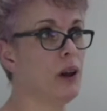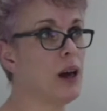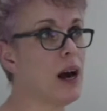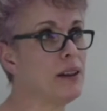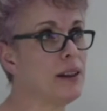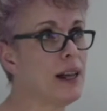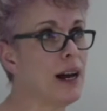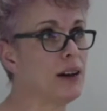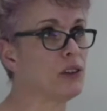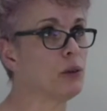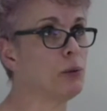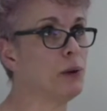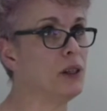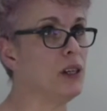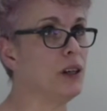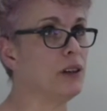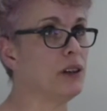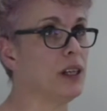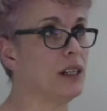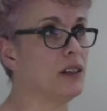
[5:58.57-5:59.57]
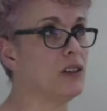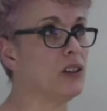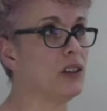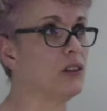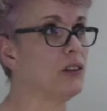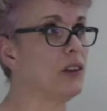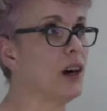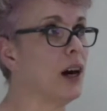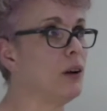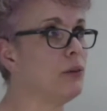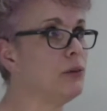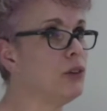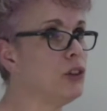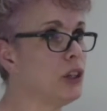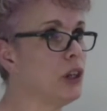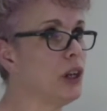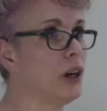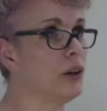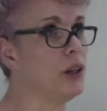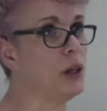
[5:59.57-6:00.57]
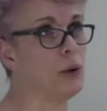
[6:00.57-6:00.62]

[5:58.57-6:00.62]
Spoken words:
And that's when you think to yourself, do you know,